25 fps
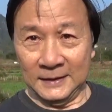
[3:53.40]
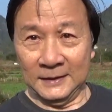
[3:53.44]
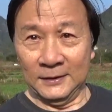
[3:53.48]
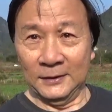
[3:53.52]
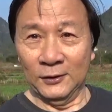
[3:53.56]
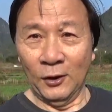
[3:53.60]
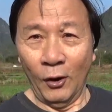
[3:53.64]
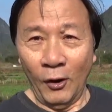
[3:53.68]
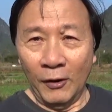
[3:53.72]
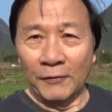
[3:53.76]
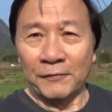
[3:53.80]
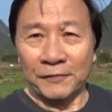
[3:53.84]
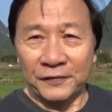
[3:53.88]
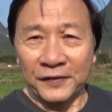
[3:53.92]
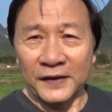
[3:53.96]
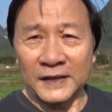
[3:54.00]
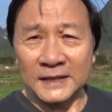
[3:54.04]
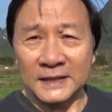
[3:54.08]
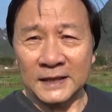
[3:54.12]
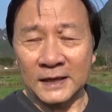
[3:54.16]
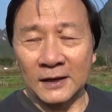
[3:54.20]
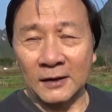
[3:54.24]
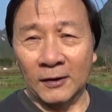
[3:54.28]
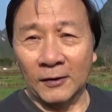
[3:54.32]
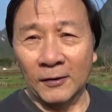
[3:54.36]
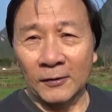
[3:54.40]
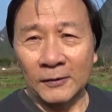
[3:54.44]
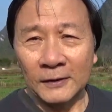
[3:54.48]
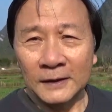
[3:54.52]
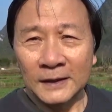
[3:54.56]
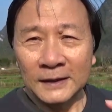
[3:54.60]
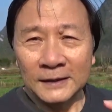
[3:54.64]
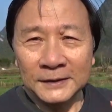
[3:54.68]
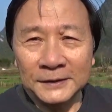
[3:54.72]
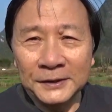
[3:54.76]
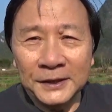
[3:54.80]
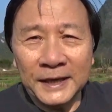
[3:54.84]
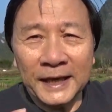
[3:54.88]
non-physical
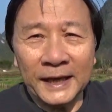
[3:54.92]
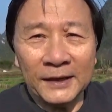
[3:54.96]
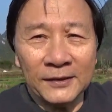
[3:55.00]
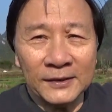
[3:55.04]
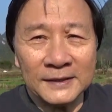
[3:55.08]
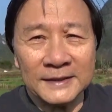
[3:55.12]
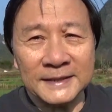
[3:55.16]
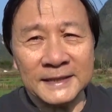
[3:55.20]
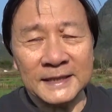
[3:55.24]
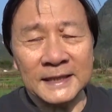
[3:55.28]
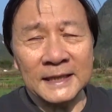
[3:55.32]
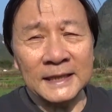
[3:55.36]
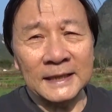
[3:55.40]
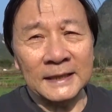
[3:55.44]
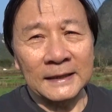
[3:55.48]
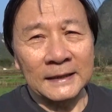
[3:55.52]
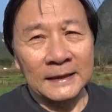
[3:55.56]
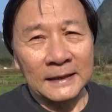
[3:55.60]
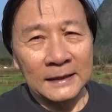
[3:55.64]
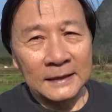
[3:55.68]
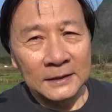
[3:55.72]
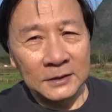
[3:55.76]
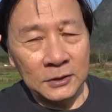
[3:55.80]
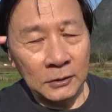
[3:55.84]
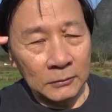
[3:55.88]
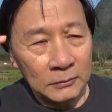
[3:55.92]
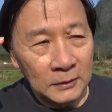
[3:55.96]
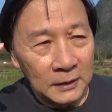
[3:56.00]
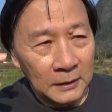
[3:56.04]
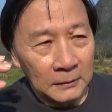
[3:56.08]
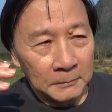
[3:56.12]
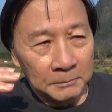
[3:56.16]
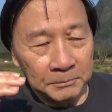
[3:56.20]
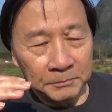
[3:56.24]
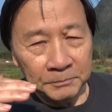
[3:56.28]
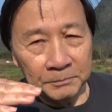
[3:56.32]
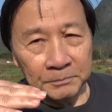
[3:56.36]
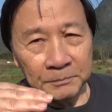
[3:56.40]
you cannot see. So
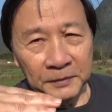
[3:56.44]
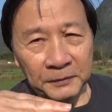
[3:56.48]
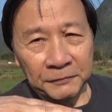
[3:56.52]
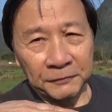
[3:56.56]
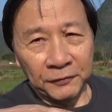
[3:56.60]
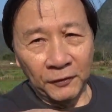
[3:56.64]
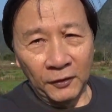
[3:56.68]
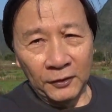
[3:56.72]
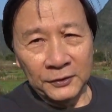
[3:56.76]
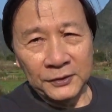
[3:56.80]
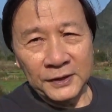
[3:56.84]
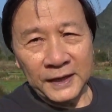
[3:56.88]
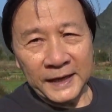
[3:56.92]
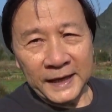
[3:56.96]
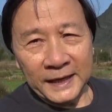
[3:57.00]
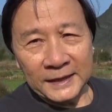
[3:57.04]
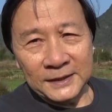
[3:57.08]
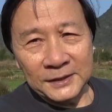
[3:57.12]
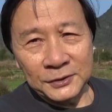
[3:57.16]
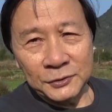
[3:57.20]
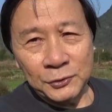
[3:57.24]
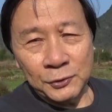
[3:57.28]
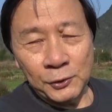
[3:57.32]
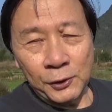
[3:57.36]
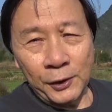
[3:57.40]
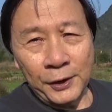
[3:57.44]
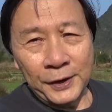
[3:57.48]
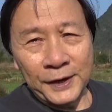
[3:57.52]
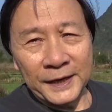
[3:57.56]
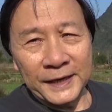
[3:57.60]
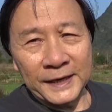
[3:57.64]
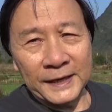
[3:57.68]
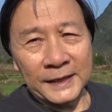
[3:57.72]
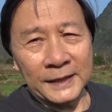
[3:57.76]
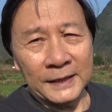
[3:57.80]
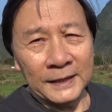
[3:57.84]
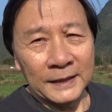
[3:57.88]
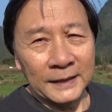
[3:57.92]
before you get the
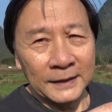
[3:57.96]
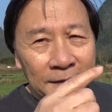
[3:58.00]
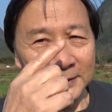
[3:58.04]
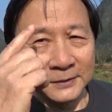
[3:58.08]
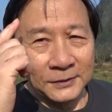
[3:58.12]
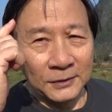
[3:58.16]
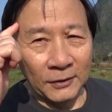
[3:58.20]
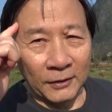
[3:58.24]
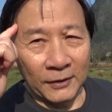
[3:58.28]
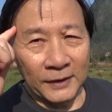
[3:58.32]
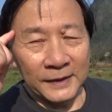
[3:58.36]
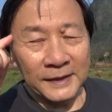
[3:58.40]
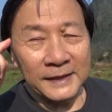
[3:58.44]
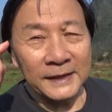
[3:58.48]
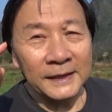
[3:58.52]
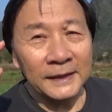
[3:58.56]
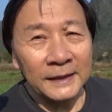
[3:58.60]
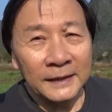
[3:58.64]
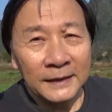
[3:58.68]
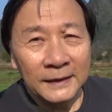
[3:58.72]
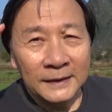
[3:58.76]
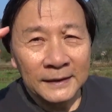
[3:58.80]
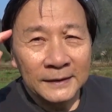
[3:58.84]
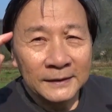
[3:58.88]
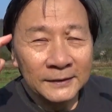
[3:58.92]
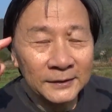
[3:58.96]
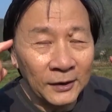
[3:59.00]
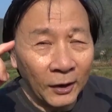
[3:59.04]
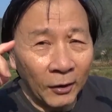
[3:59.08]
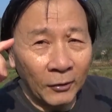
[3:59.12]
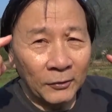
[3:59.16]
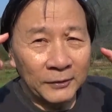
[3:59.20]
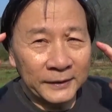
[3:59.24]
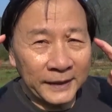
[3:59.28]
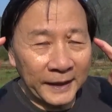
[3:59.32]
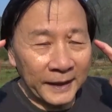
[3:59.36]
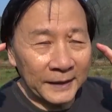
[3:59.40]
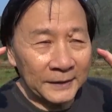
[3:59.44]
journey, you already
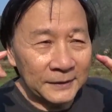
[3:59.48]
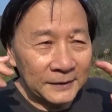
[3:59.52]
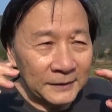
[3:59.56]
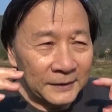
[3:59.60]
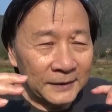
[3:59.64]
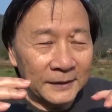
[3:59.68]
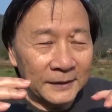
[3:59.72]
know that